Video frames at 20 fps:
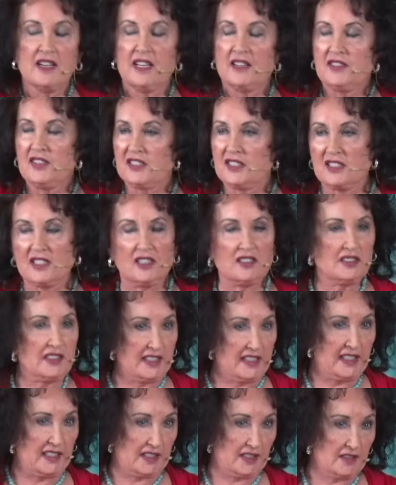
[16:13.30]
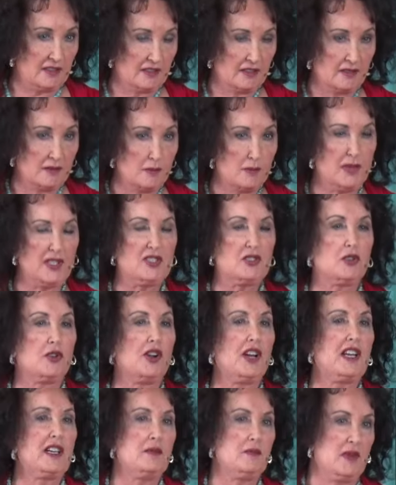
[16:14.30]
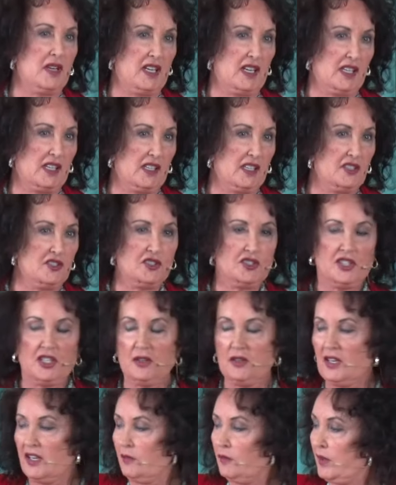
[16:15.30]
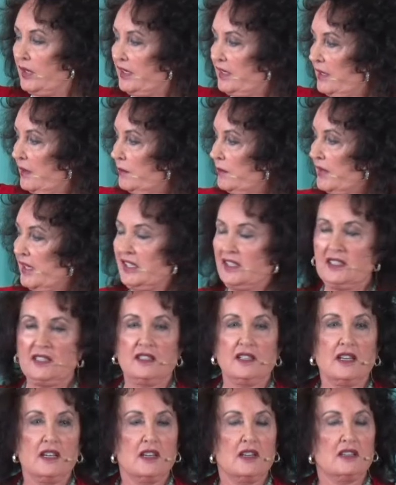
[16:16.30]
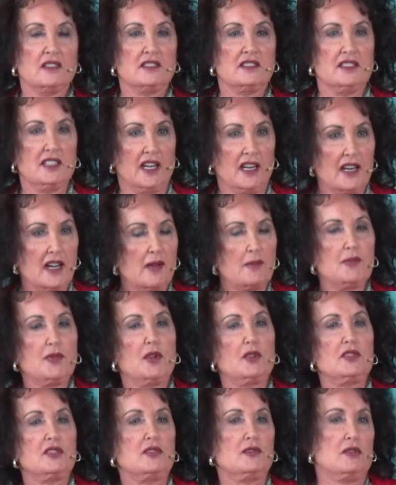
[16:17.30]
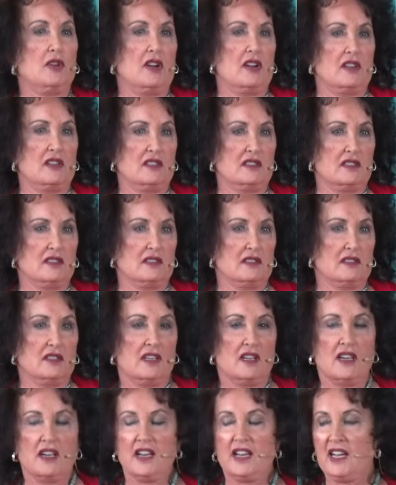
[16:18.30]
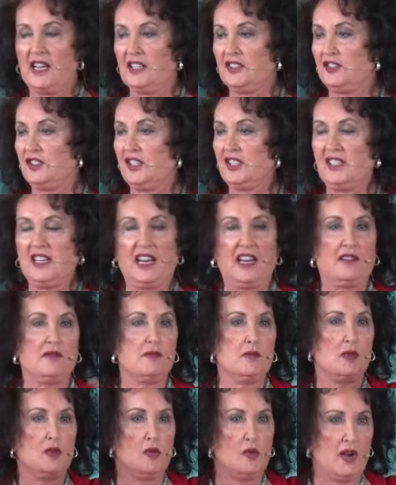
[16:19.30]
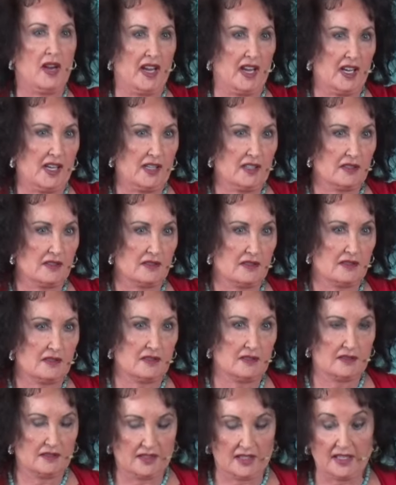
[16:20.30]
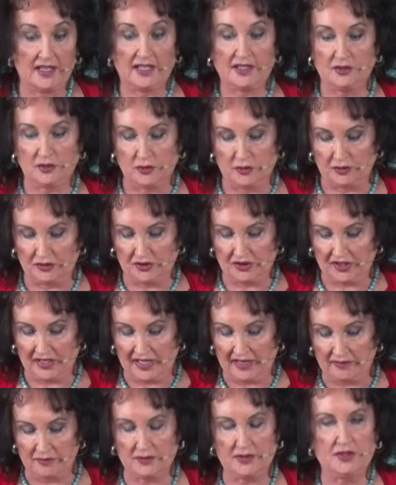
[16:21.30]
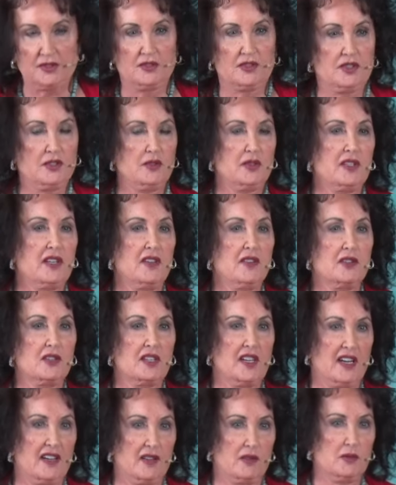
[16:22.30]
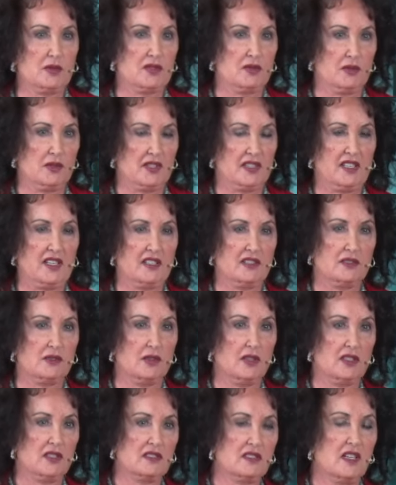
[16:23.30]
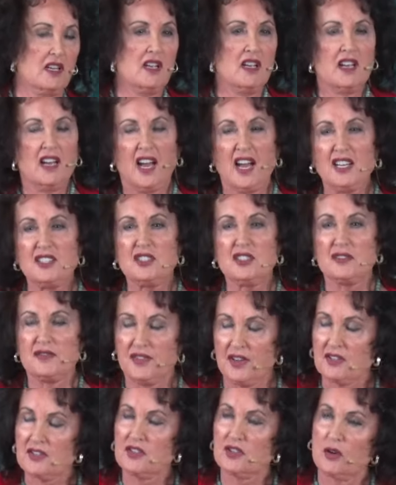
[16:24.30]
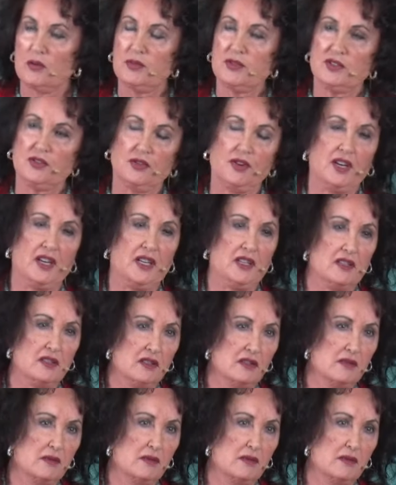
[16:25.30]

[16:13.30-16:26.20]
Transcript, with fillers: This Colleen, betrayed me. She went up and dug up those drugs and she gave them away. And I knew who she gave them to, too, another guy that was really on drugs. I just felt so betrayed.